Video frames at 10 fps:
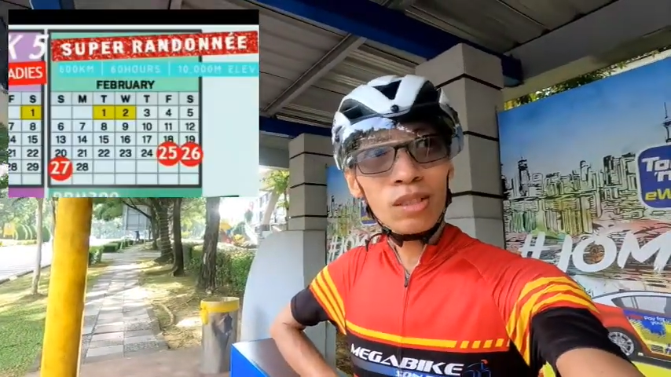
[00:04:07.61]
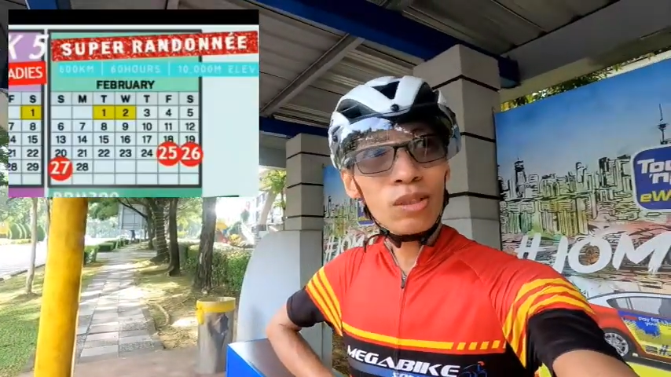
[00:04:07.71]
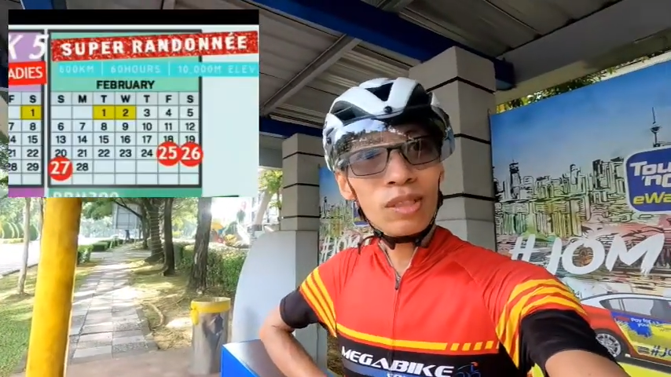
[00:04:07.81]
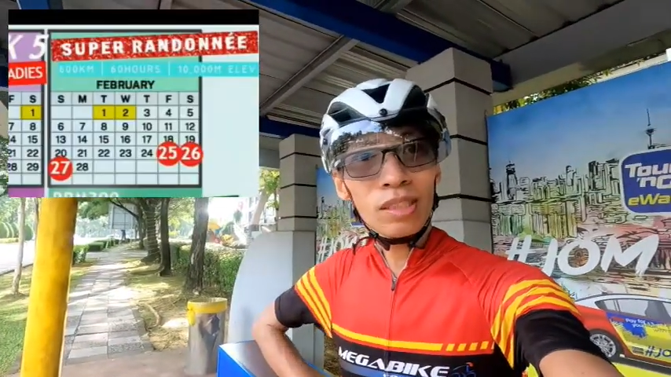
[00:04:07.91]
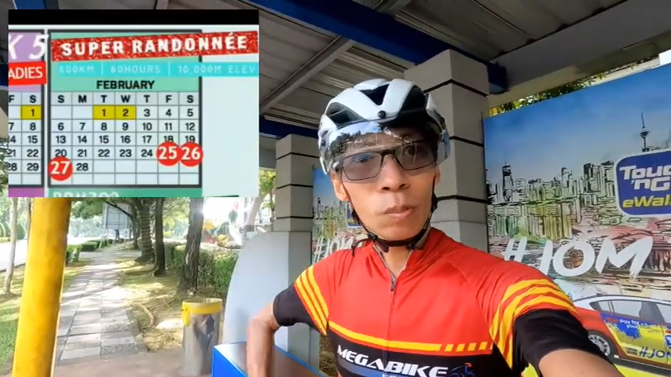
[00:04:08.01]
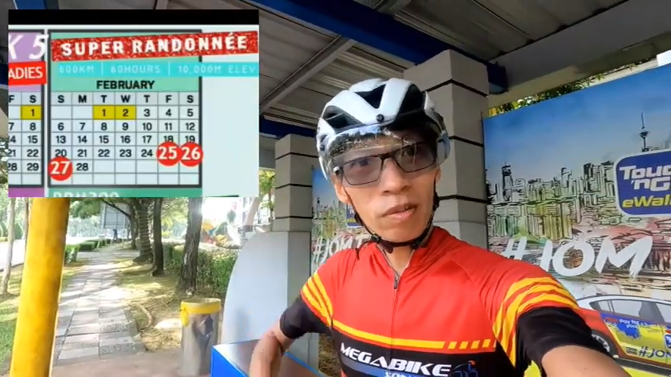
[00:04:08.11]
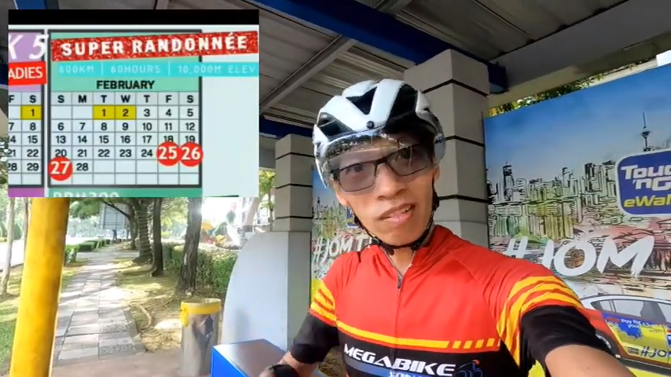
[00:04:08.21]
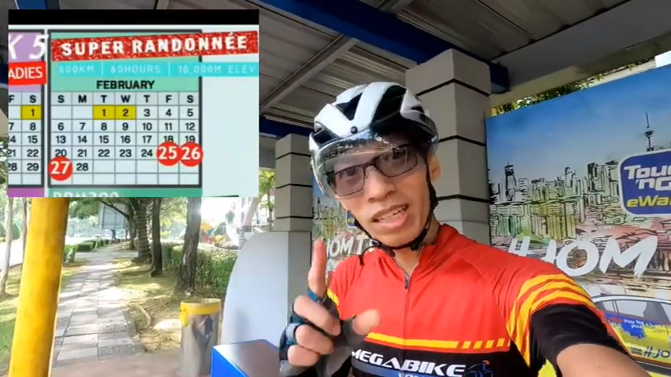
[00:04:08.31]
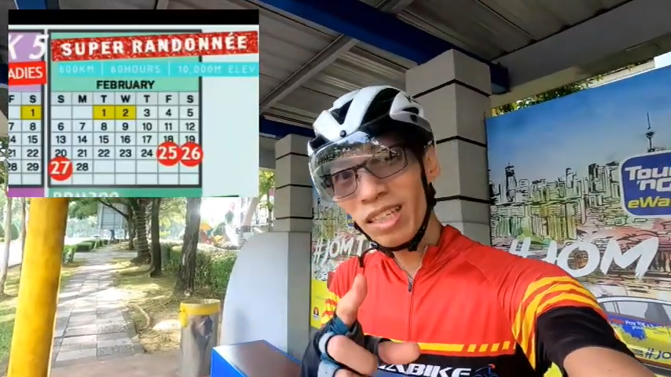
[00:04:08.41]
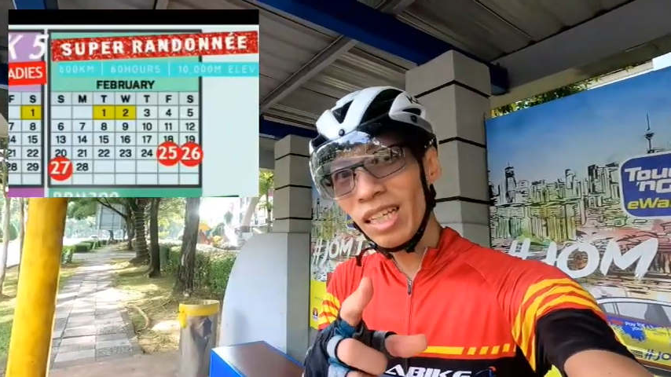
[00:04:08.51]
So Super
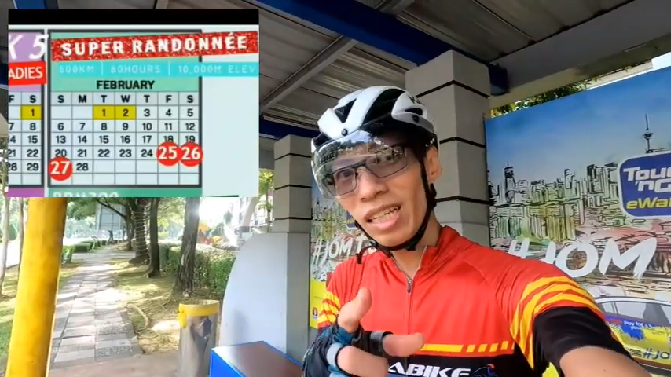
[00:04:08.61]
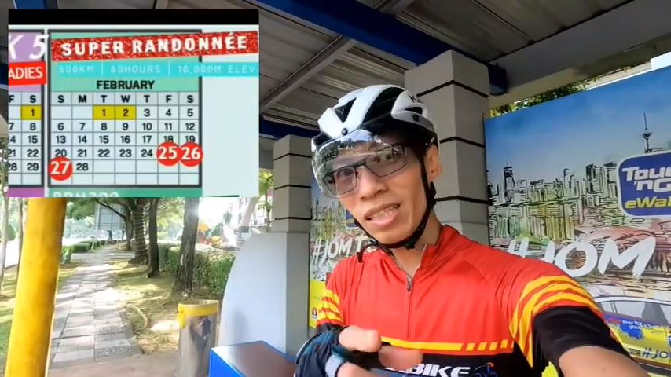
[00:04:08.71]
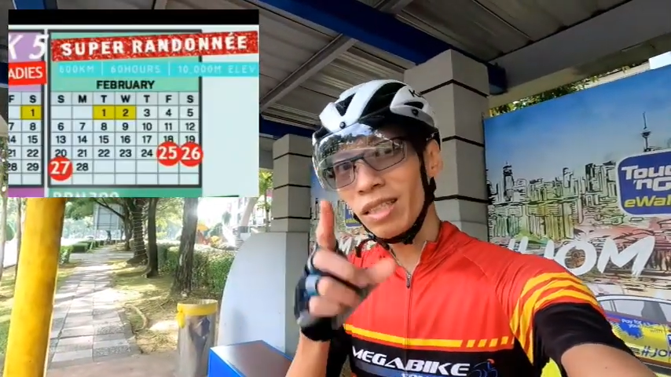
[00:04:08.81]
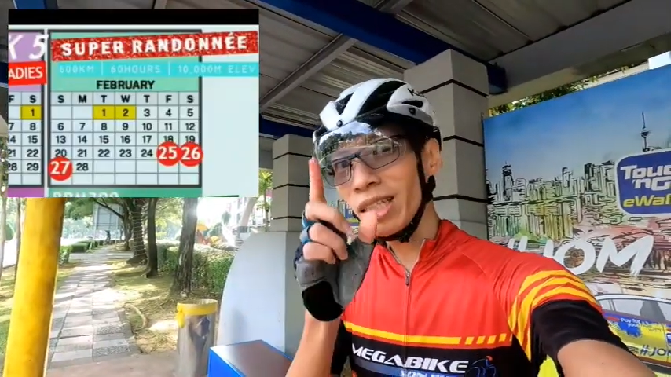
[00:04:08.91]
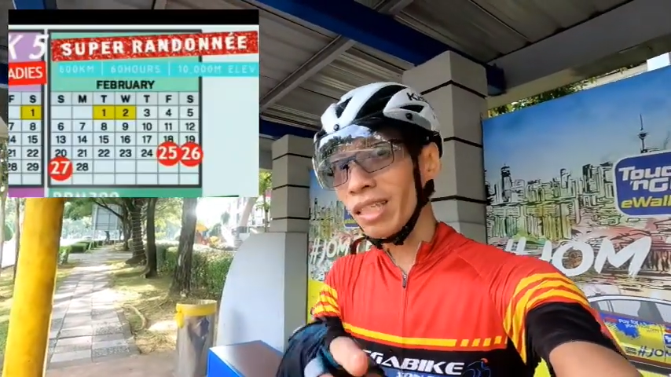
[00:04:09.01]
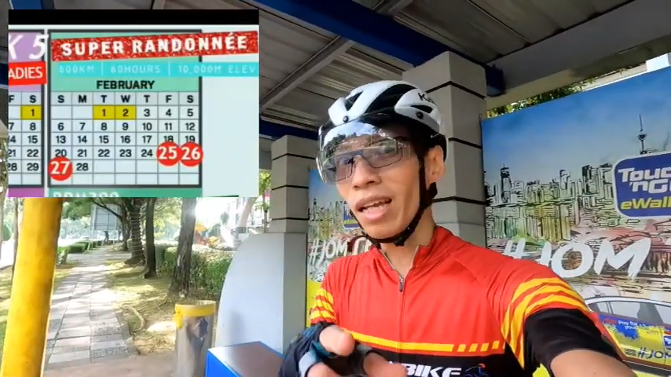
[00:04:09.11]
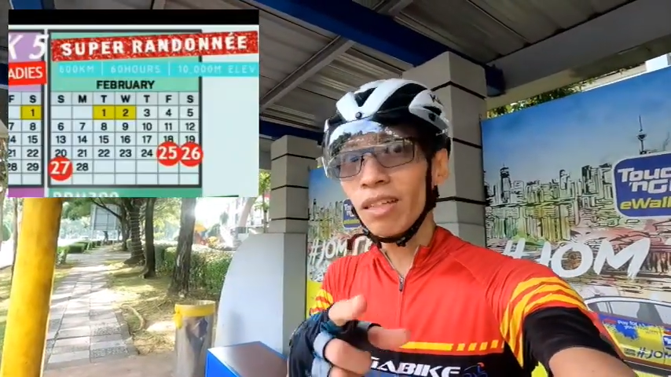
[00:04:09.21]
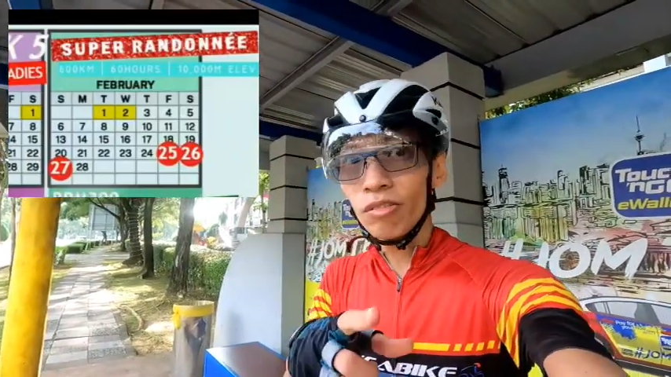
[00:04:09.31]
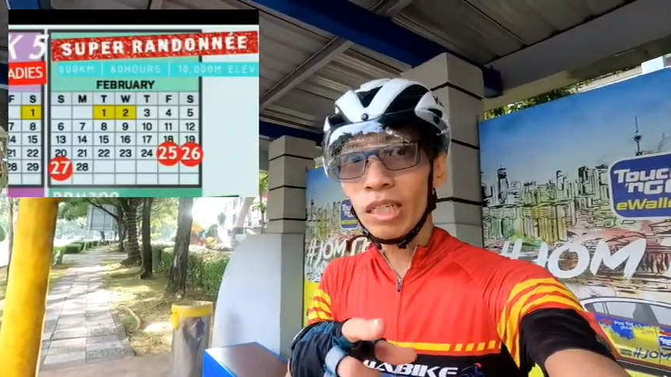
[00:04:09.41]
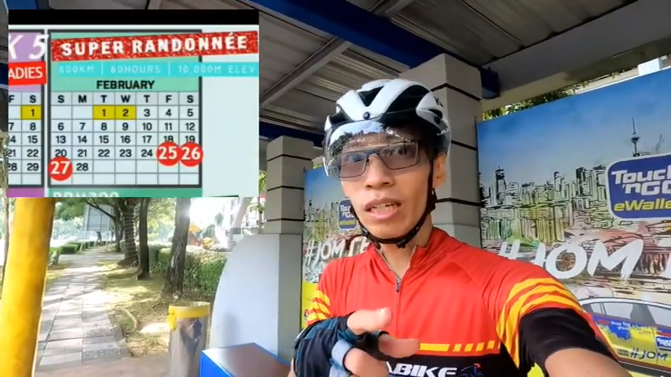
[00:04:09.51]
Randonnée is the
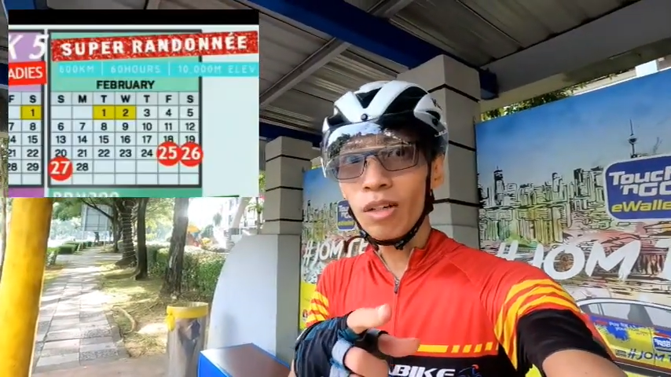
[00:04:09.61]
600